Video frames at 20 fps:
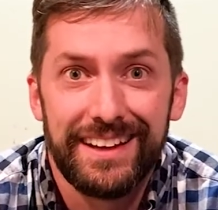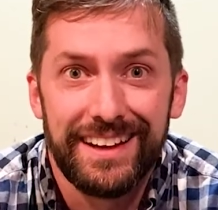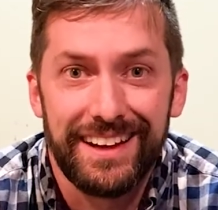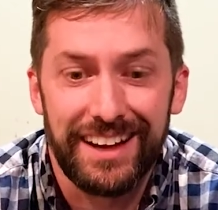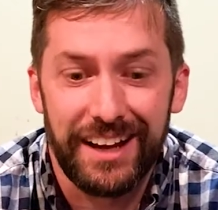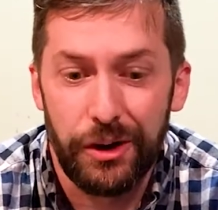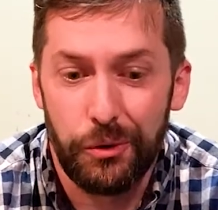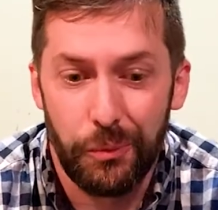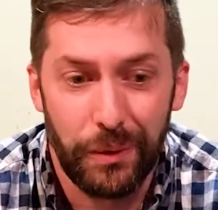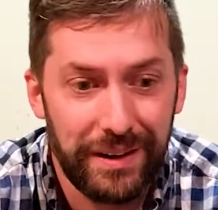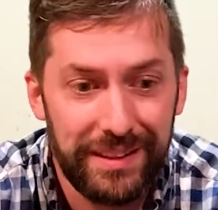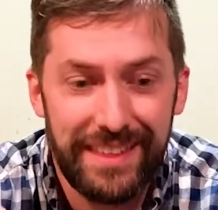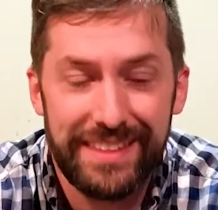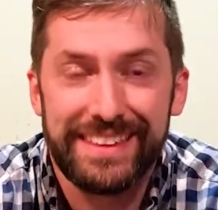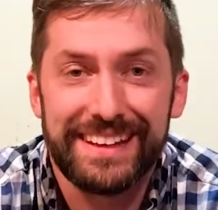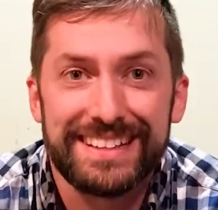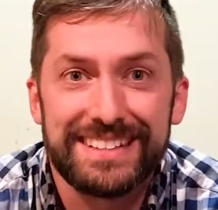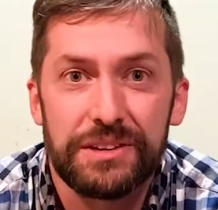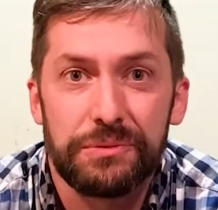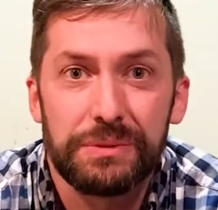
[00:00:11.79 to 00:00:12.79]
One of the
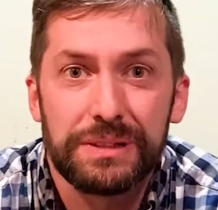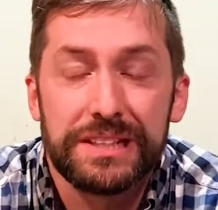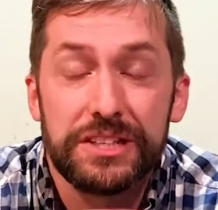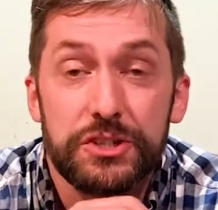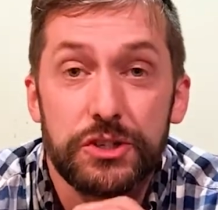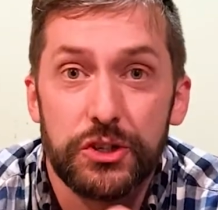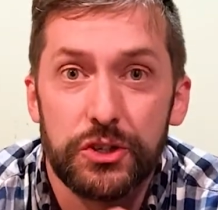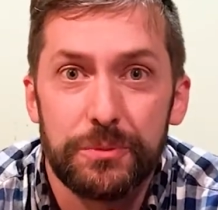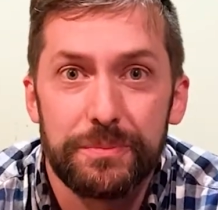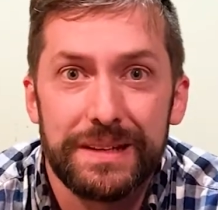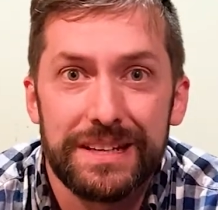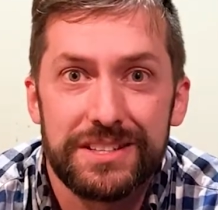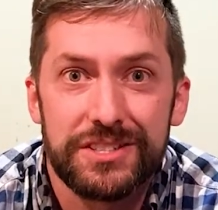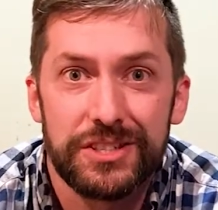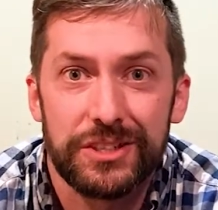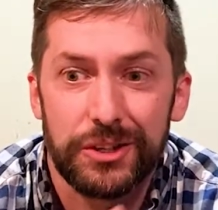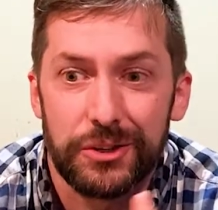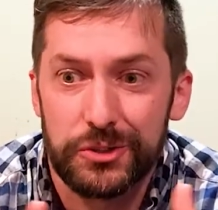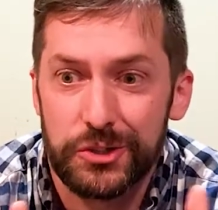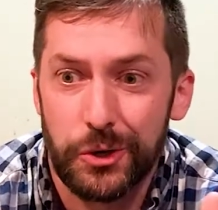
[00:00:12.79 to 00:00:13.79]
things that really drew me
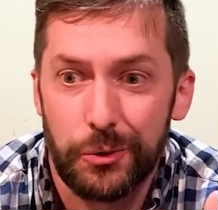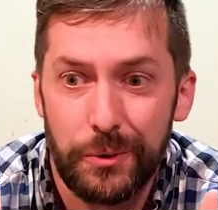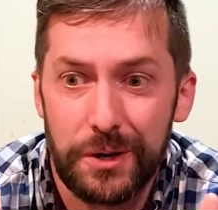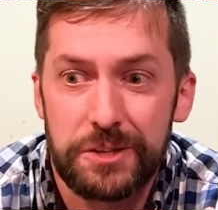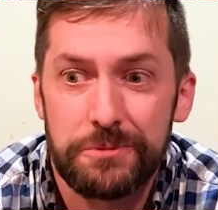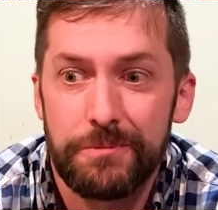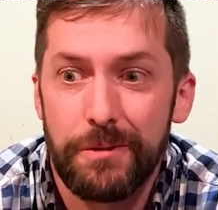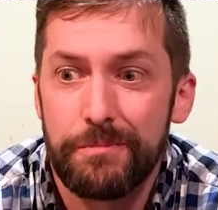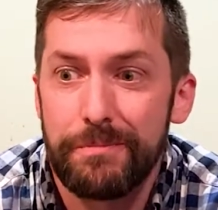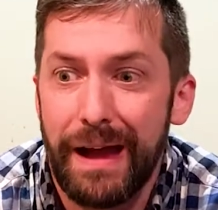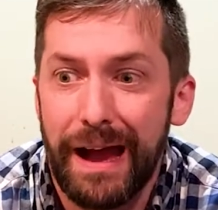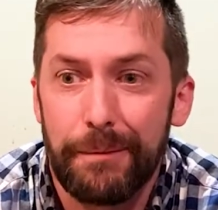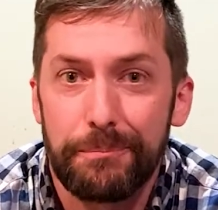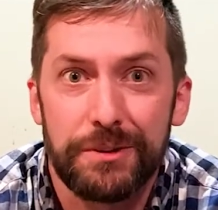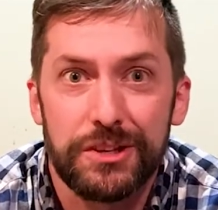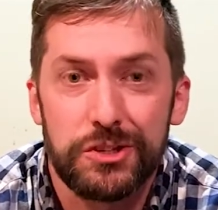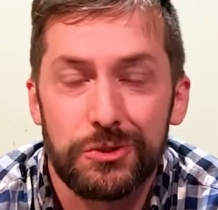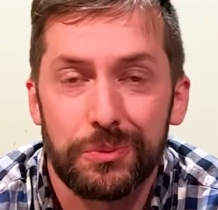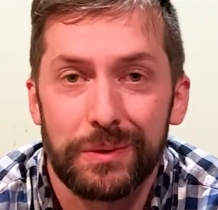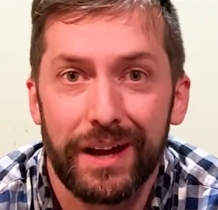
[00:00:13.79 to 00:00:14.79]
to Richmond
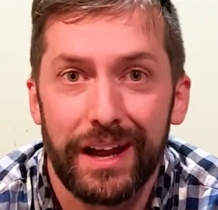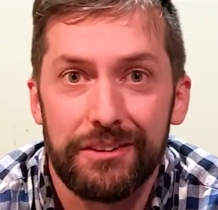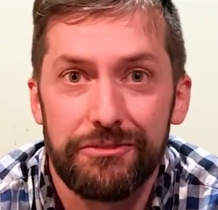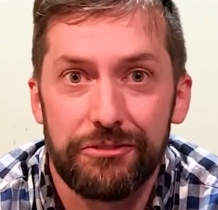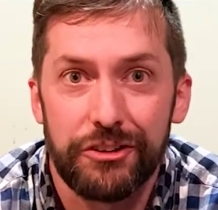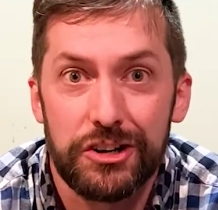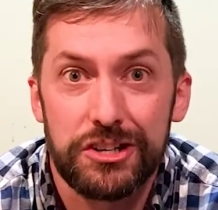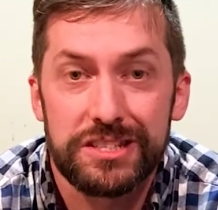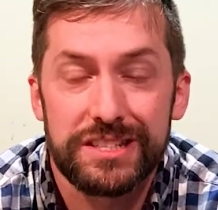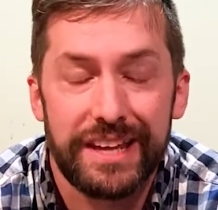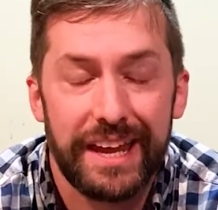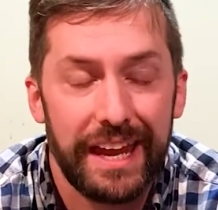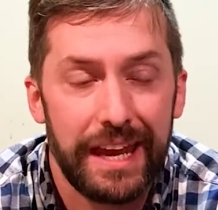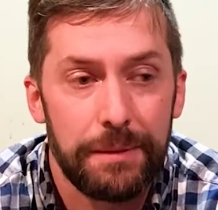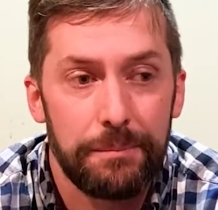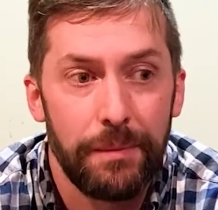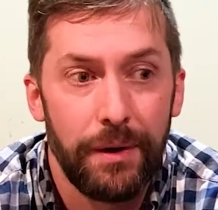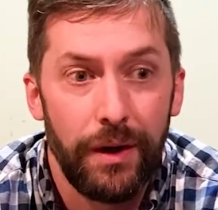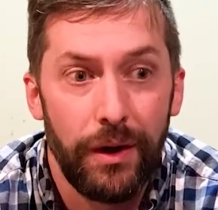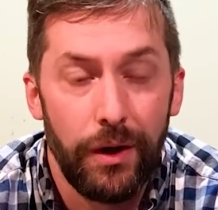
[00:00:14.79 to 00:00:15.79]
Baptist when I first
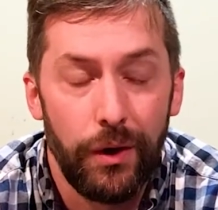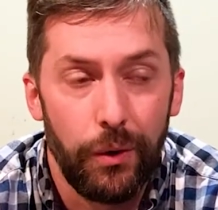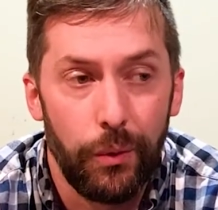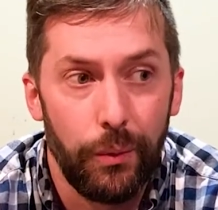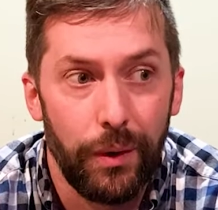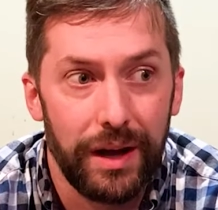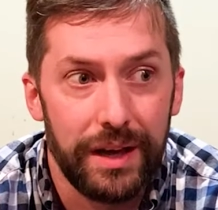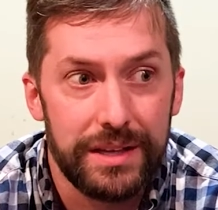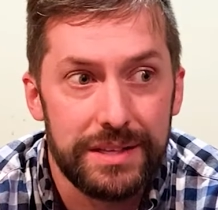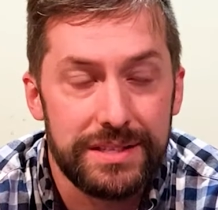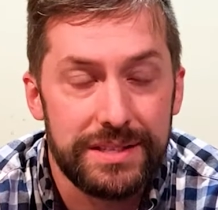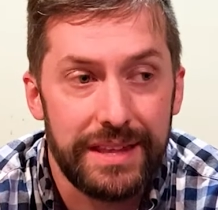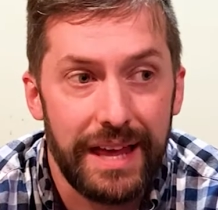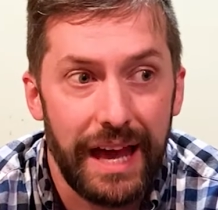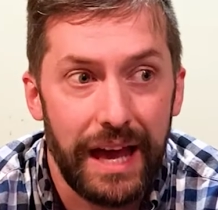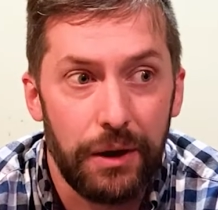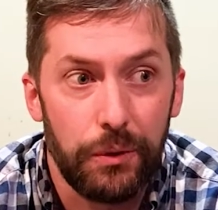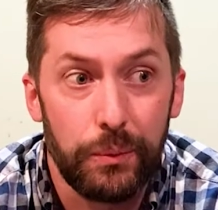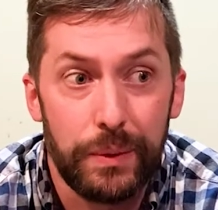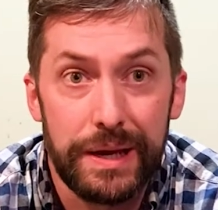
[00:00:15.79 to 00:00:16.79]
came was
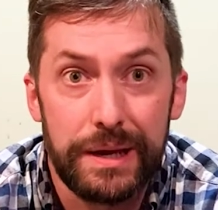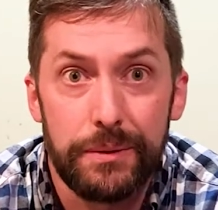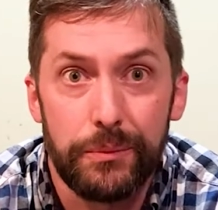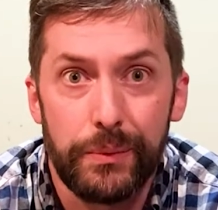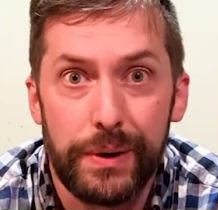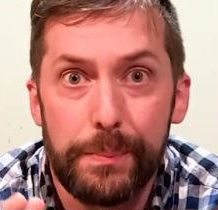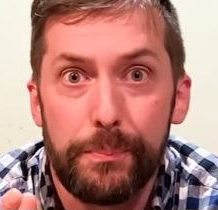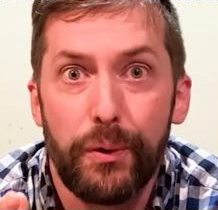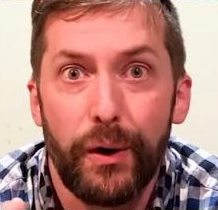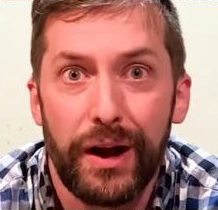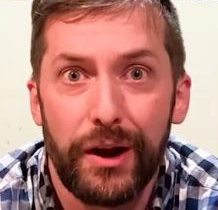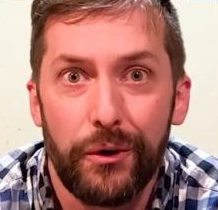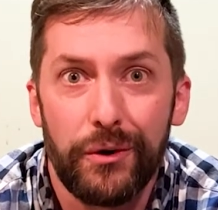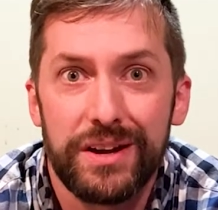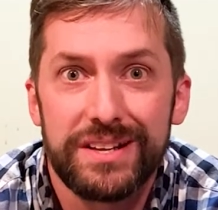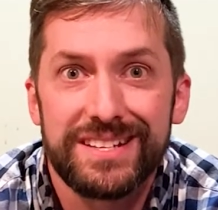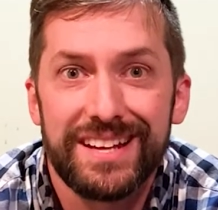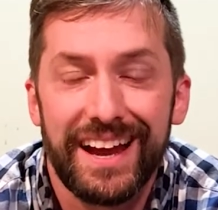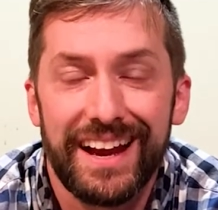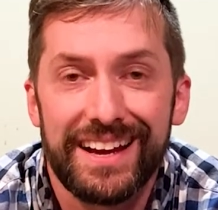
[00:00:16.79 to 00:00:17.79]
that we
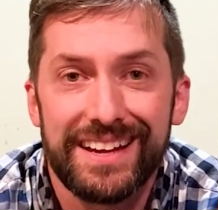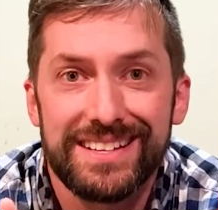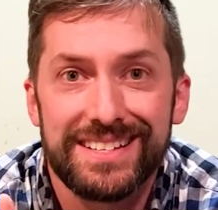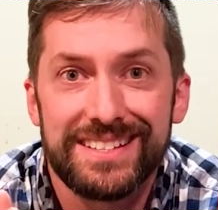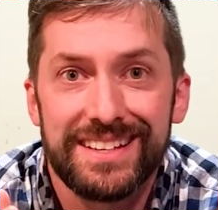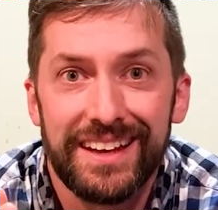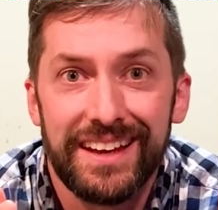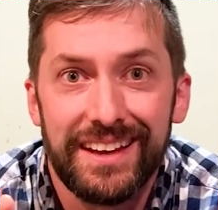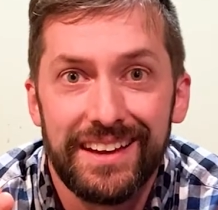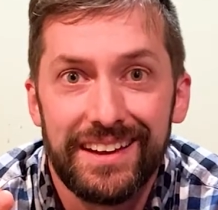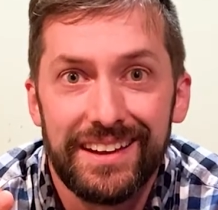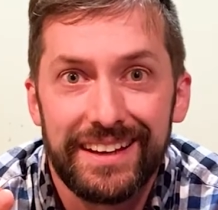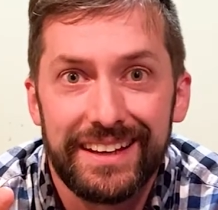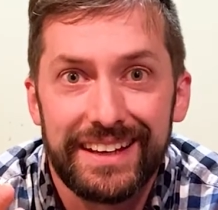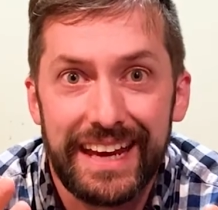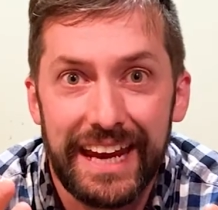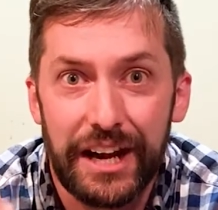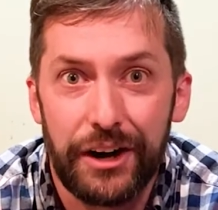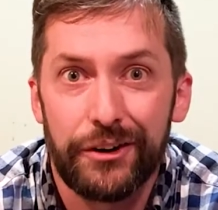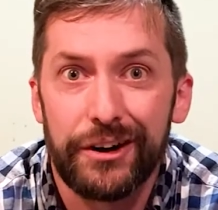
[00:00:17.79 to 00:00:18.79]
prioritized
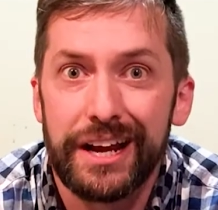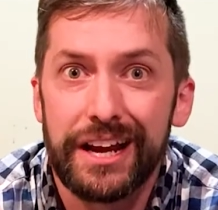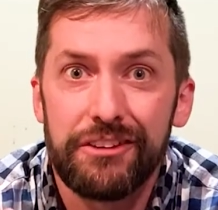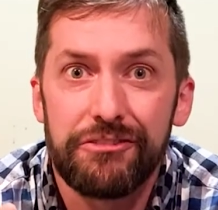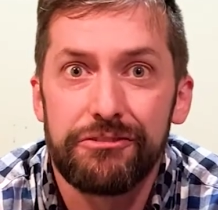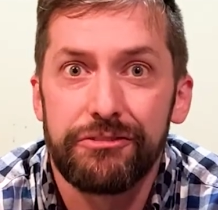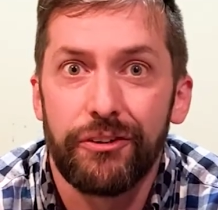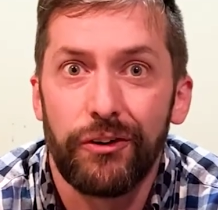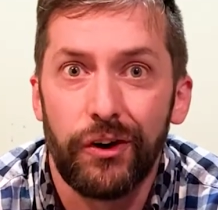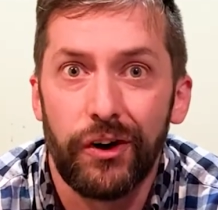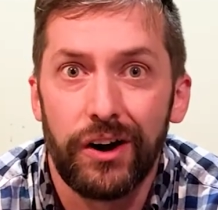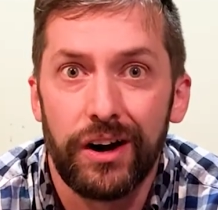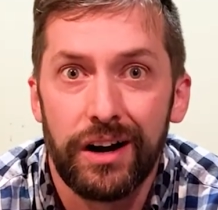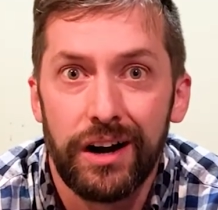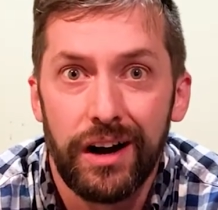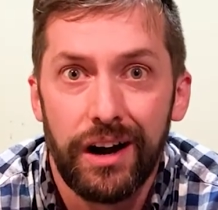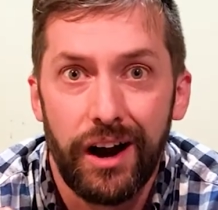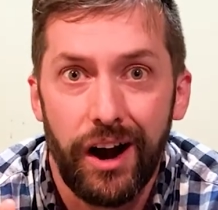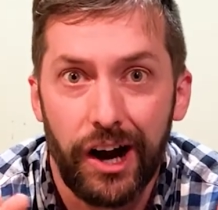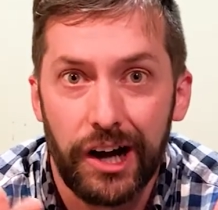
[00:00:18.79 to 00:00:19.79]
caring for
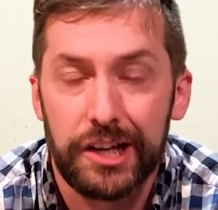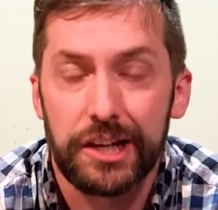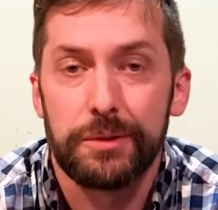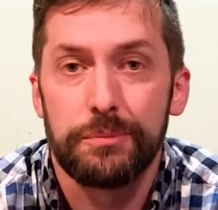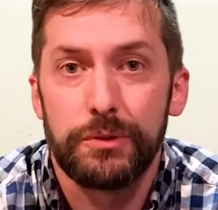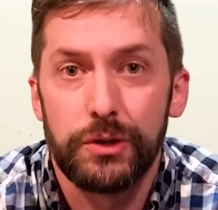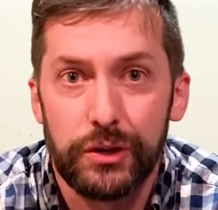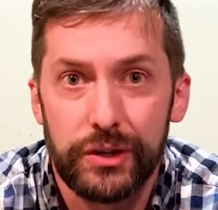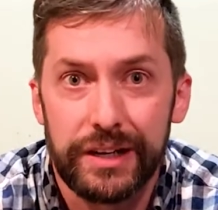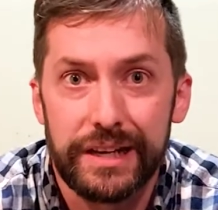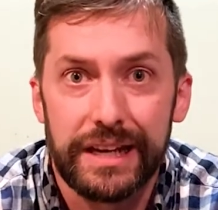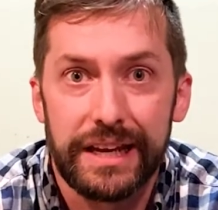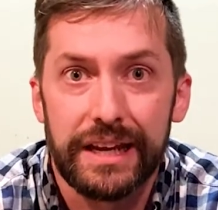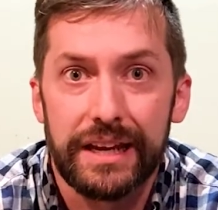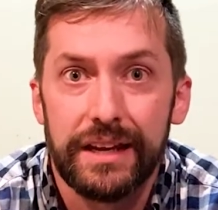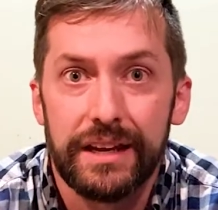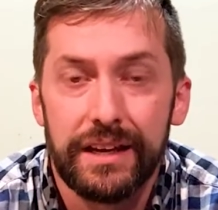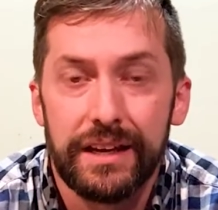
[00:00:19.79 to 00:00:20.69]
our community.